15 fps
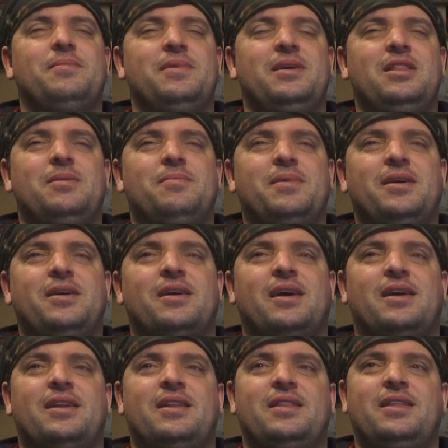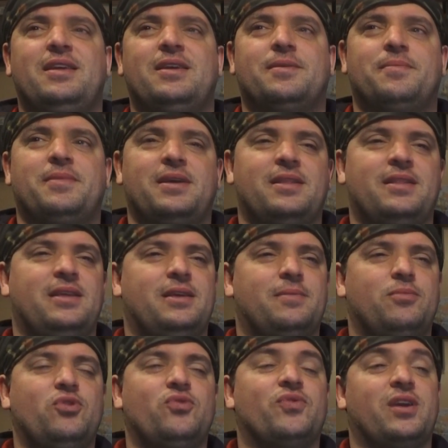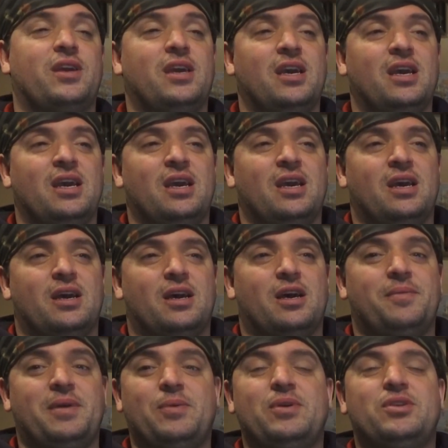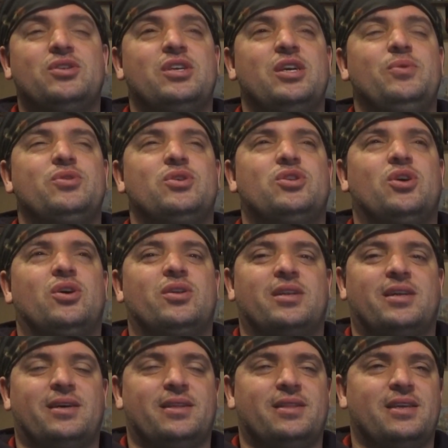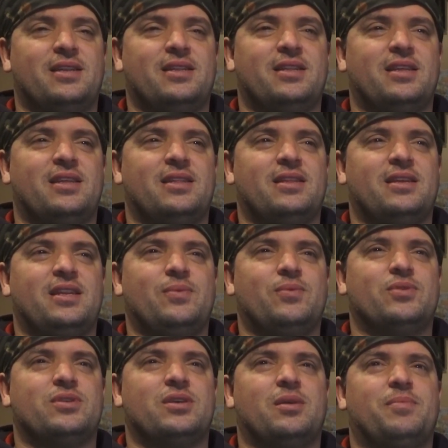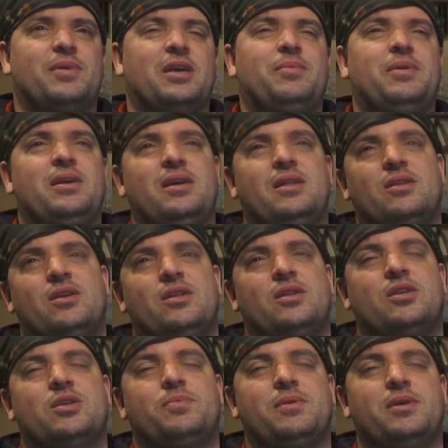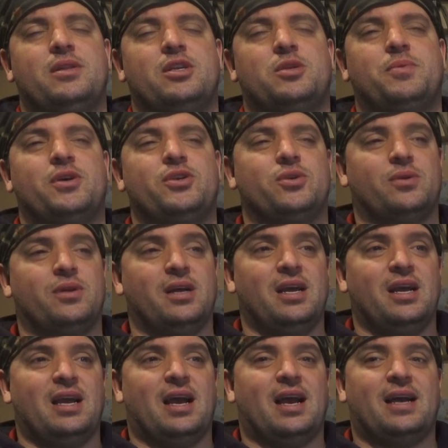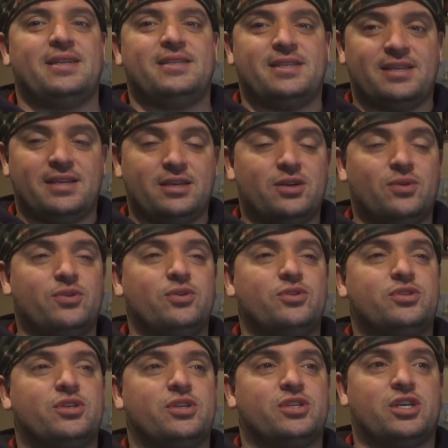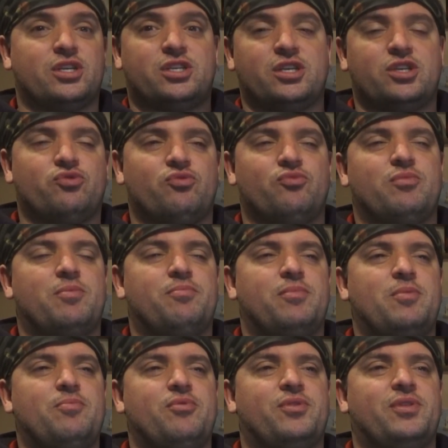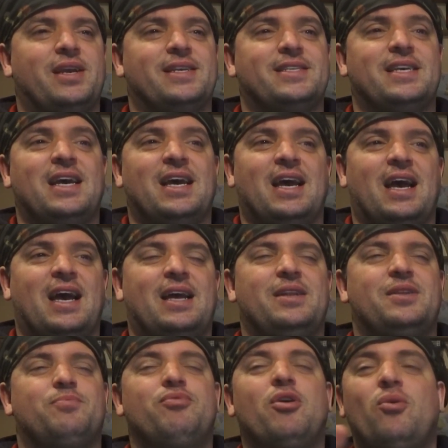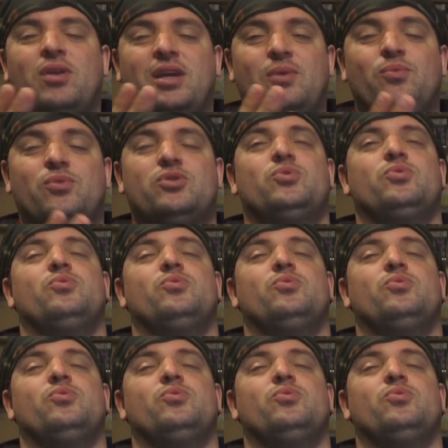the manga and in the movie, it was a toddler then he was a baby in the special, and Goku starts like to remember things, and Broly was